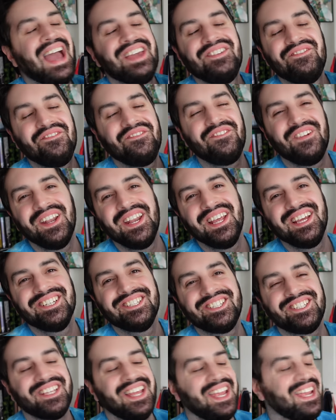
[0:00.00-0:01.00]
I
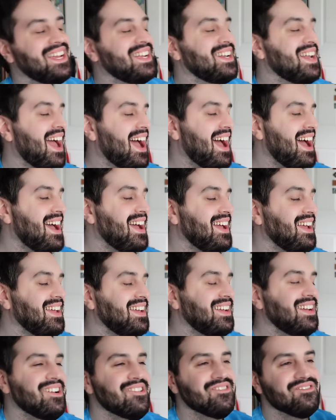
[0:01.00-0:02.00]
finished and
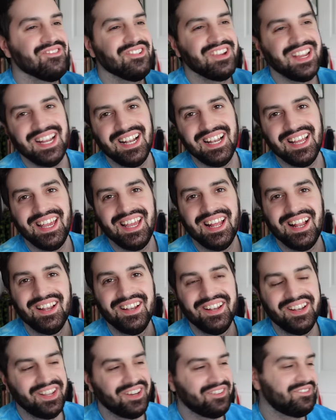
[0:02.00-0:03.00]
I really
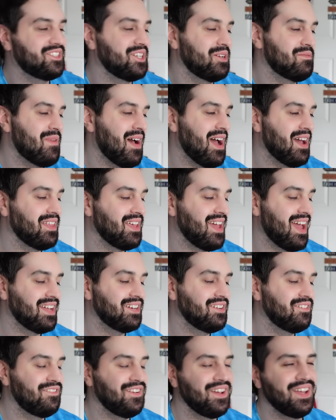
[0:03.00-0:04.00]
loved it by the
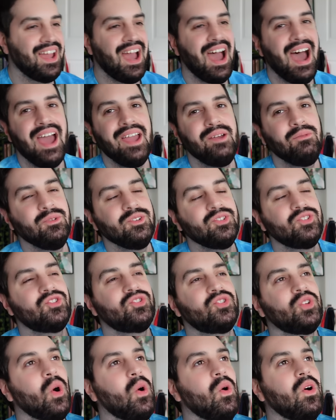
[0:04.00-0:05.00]
end of it. I was
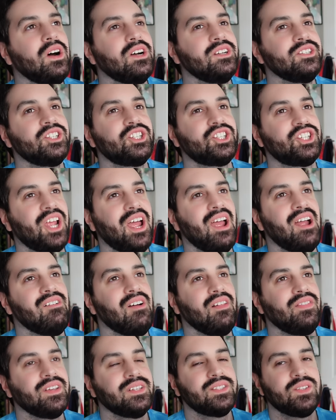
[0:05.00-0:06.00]
so unsure
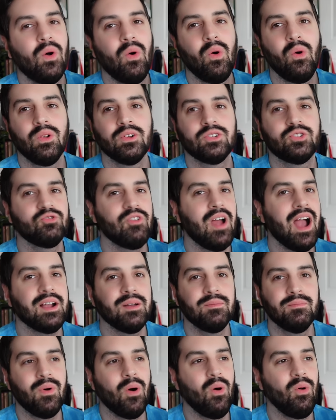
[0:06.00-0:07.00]
on this whole
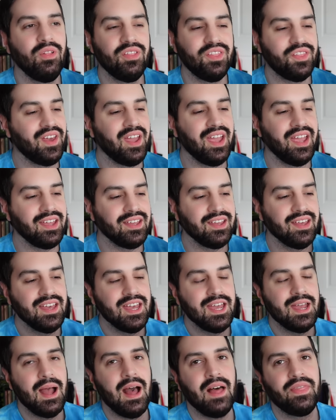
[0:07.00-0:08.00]
Dragon Ball thing
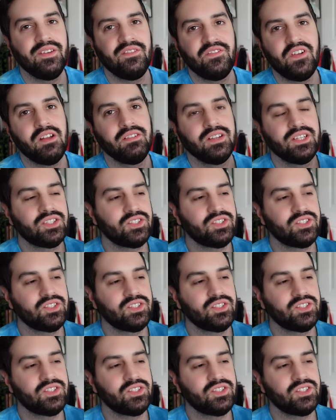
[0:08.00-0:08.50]
at the very